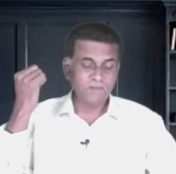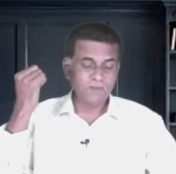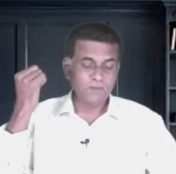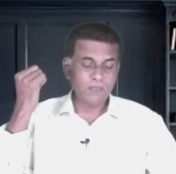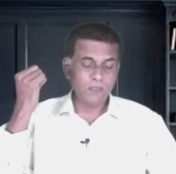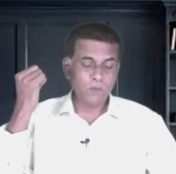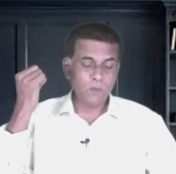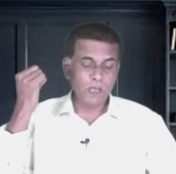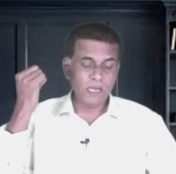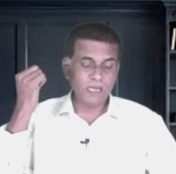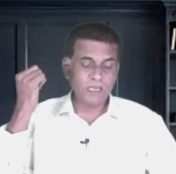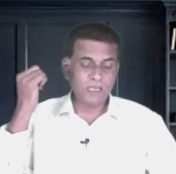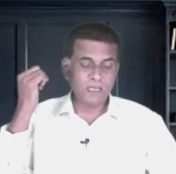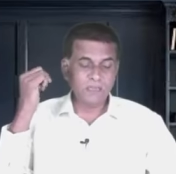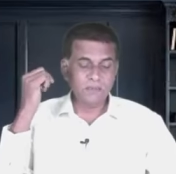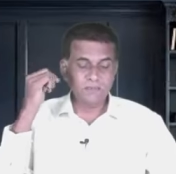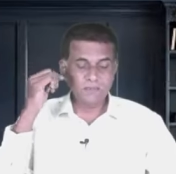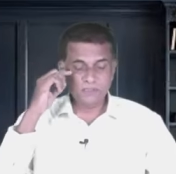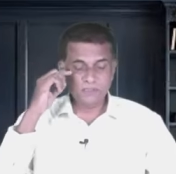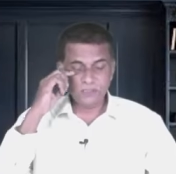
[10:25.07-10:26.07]

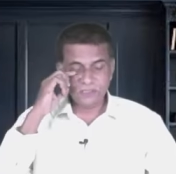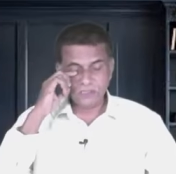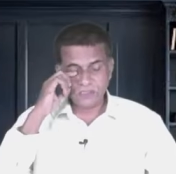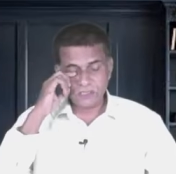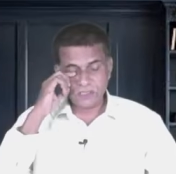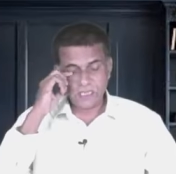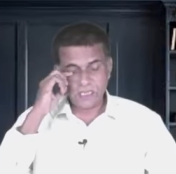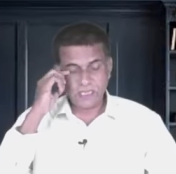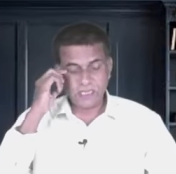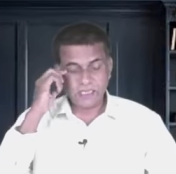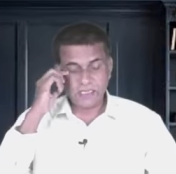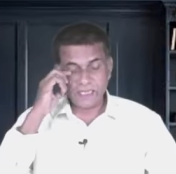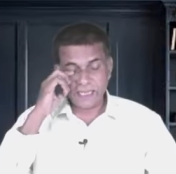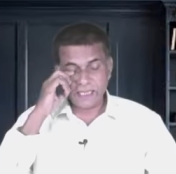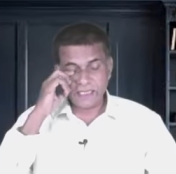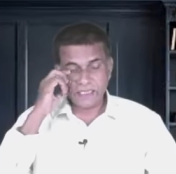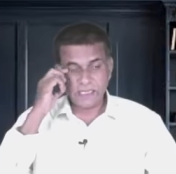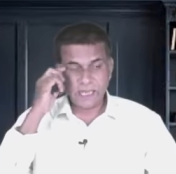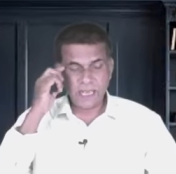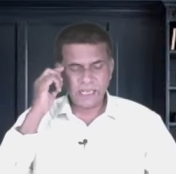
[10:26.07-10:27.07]
welcome sister
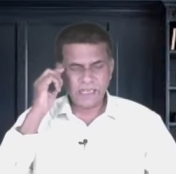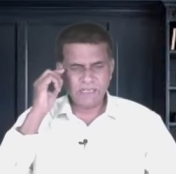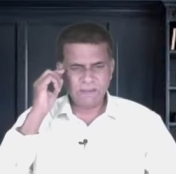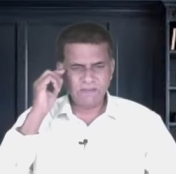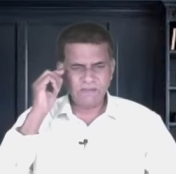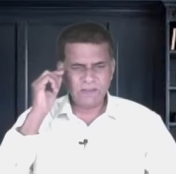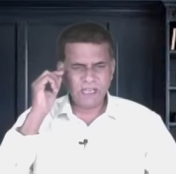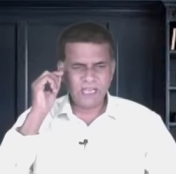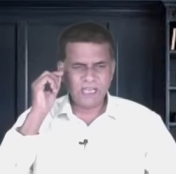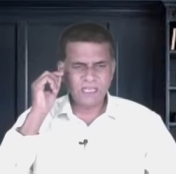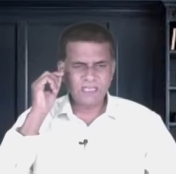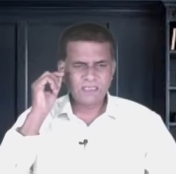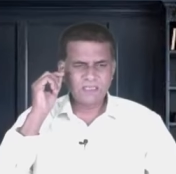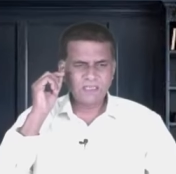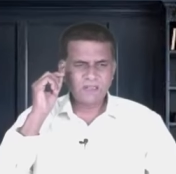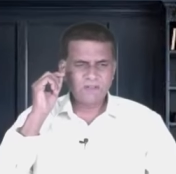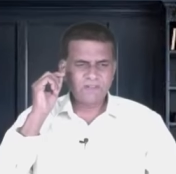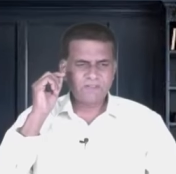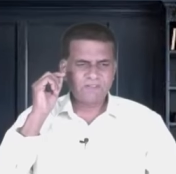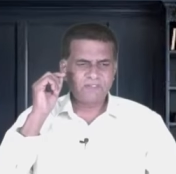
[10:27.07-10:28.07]
daira eva
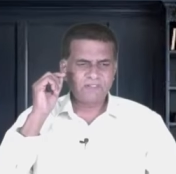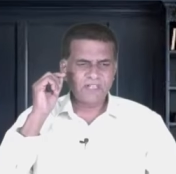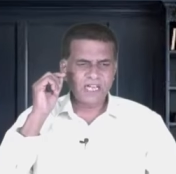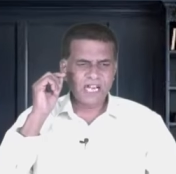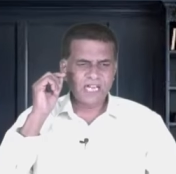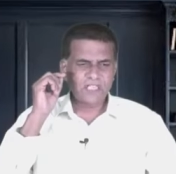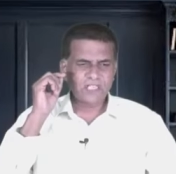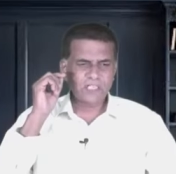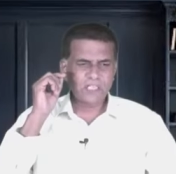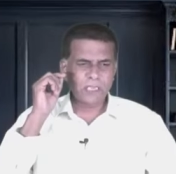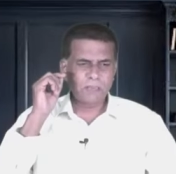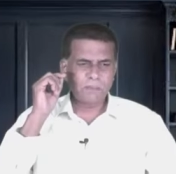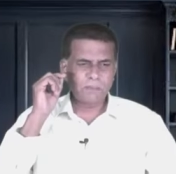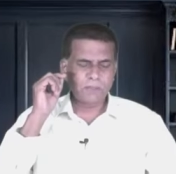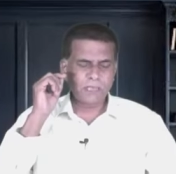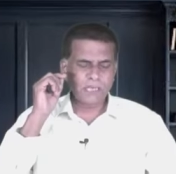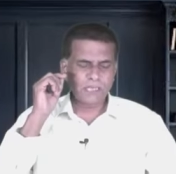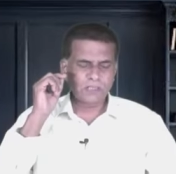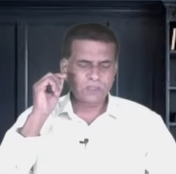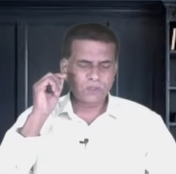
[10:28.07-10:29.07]
financial
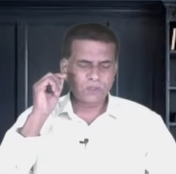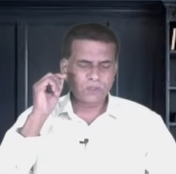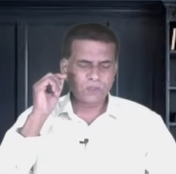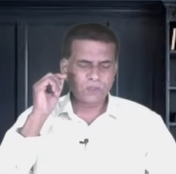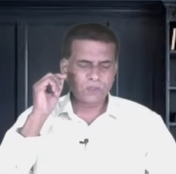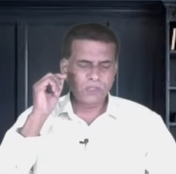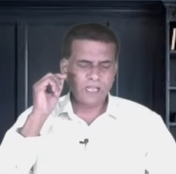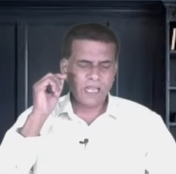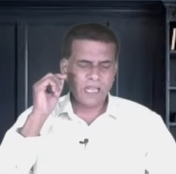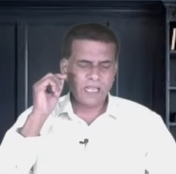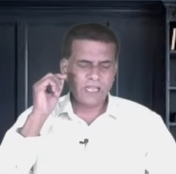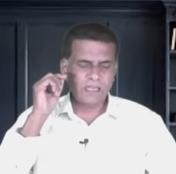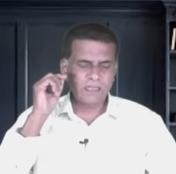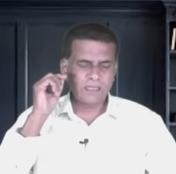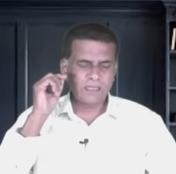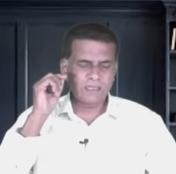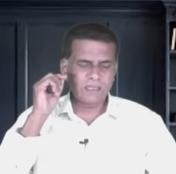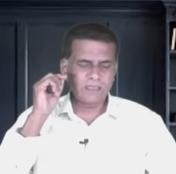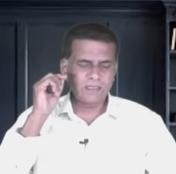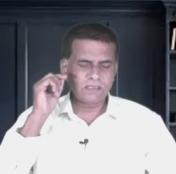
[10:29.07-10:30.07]
breakthrough,
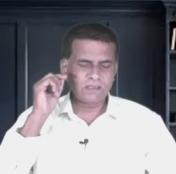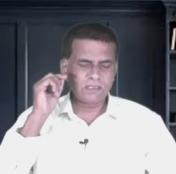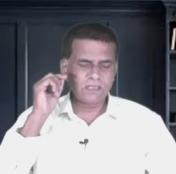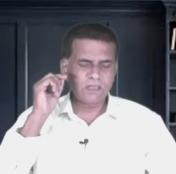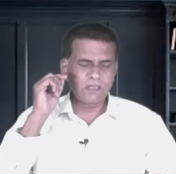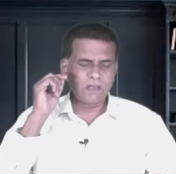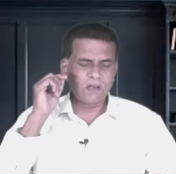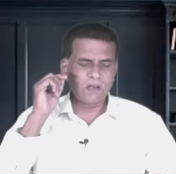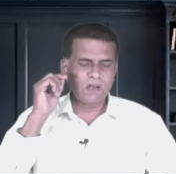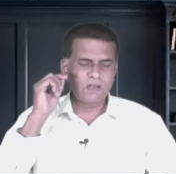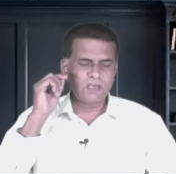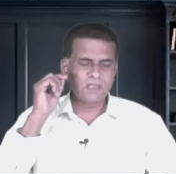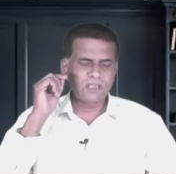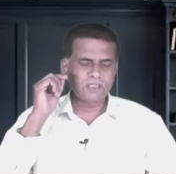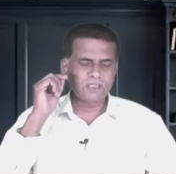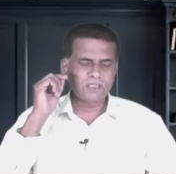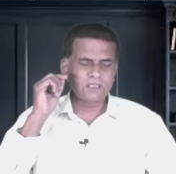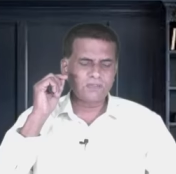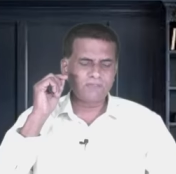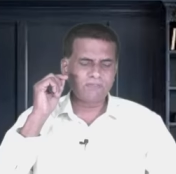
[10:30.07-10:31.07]
and uh, the Lord
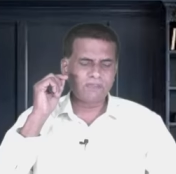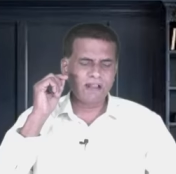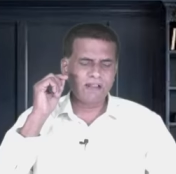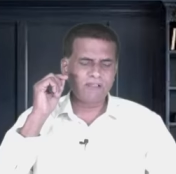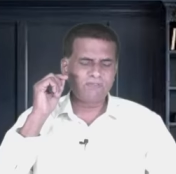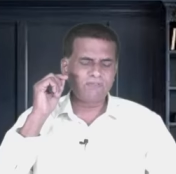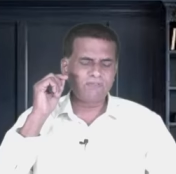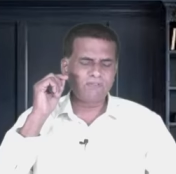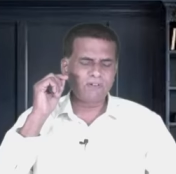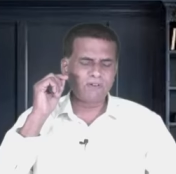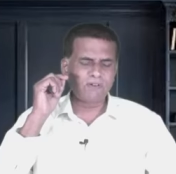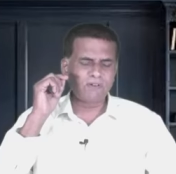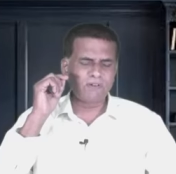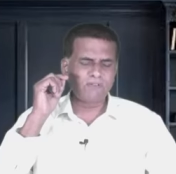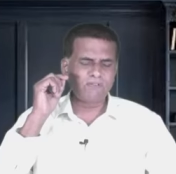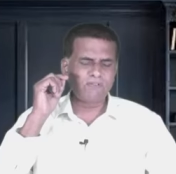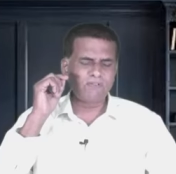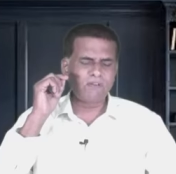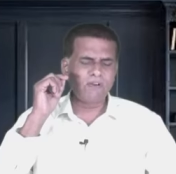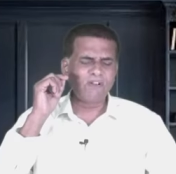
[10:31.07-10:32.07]
is faithful
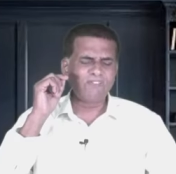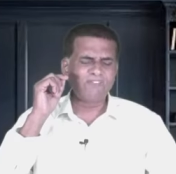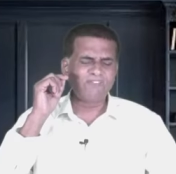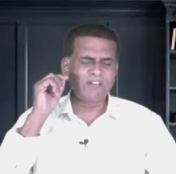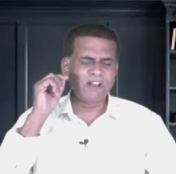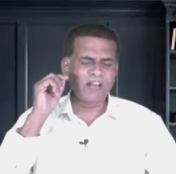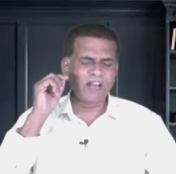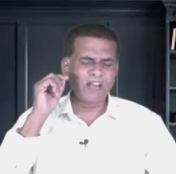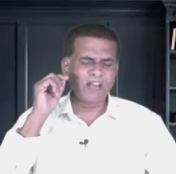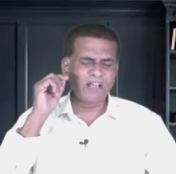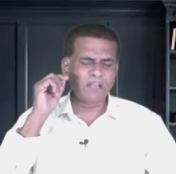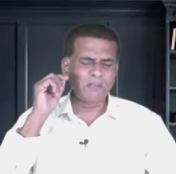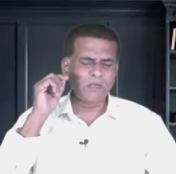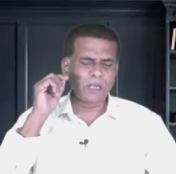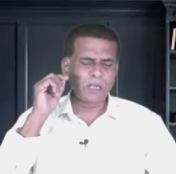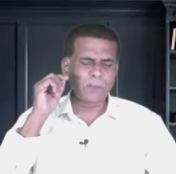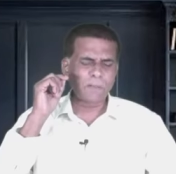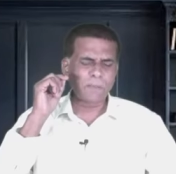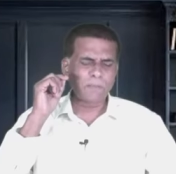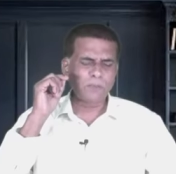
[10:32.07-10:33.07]
to fulfill
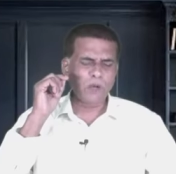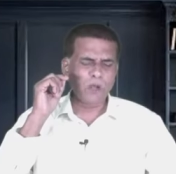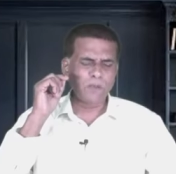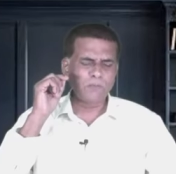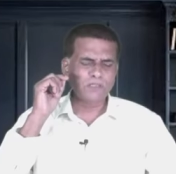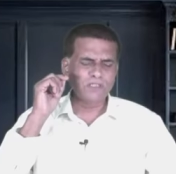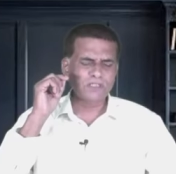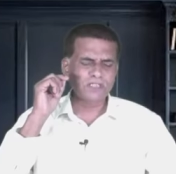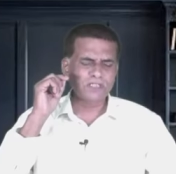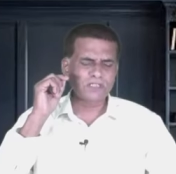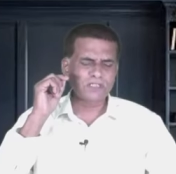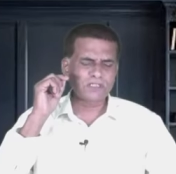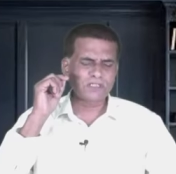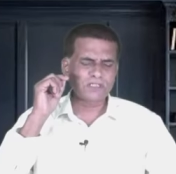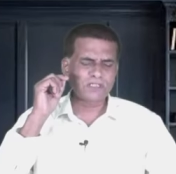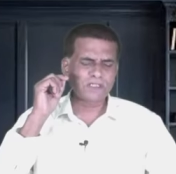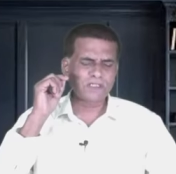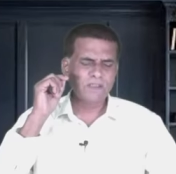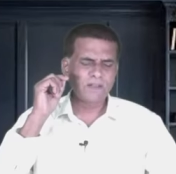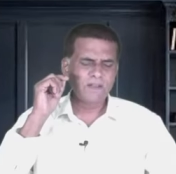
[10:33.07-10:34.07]
your promises.